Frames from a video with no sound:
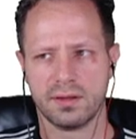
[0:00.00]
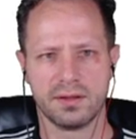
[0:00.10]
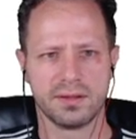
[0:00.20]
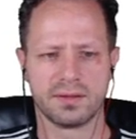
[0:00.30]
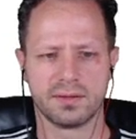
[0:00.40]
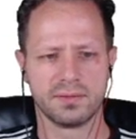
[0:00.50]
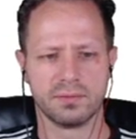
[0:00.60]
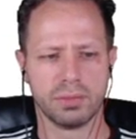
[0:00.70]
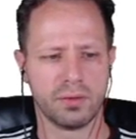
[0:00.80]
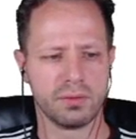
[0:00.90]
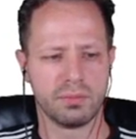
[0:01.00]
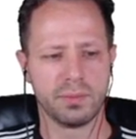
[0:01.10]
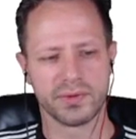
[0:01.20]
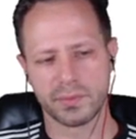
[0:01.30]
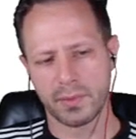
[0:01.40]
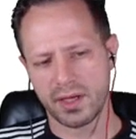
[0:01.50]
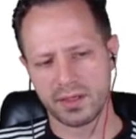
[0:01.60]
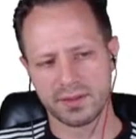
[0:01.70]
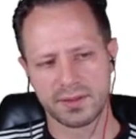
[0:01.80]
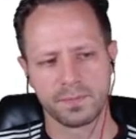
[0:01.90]
He's blowing people's
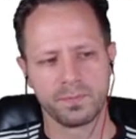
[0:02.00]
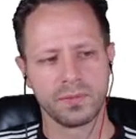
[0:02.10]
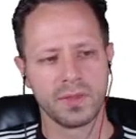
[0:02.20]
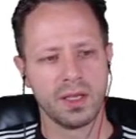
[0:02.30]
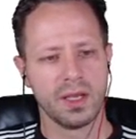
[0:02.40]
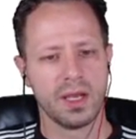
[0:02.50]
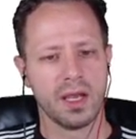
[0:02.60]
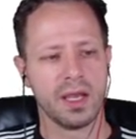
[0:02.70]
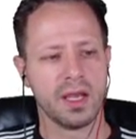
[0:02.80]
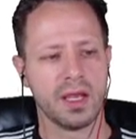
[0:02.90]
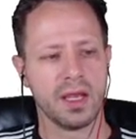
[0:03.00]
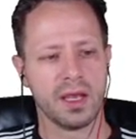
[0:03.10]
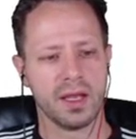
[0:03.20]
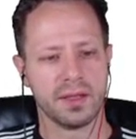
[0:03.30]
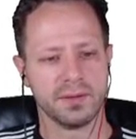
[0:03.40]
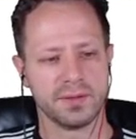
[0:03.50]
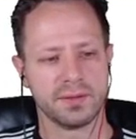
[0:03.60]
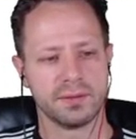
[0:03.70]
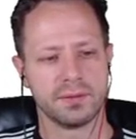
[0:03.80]
minds. And